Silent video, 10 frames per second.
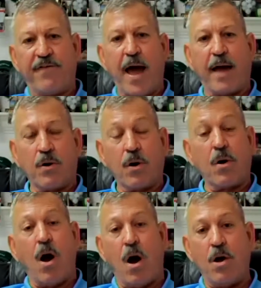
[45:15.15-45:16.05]

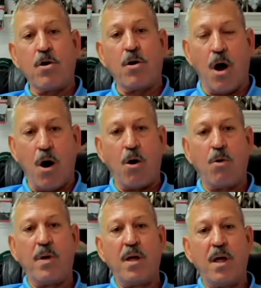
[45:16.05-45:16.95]
factor on your
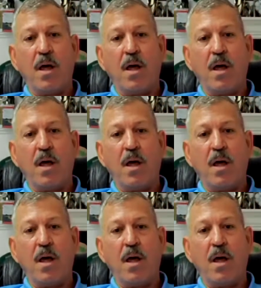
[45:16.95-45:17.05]
home,